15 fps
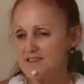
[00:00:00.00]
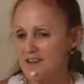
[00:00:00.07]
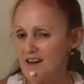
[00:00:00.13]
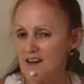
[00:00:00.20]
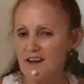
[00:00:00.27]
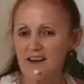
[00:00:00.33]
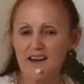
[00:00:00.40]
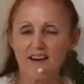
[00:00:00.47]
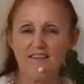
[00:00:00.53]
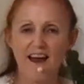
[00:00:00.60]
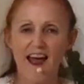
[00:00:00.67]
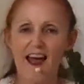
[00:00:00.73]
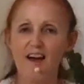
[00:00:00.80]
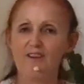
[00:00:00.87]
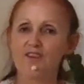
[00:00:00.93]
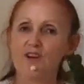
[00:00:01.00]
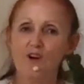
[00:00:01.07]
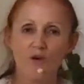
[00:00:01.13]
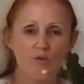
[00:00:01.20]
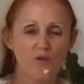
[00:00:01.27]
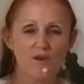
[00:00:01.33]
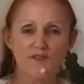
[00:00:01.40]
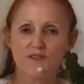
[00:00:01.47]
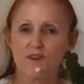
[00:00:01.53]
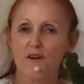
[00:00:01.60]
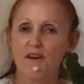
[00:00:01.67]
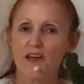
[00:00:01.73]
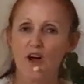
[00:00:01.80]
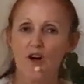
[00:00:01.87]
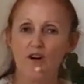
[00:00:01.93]
to clear out what's
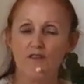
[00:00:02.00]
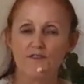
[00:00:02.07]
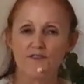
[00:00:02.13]
going on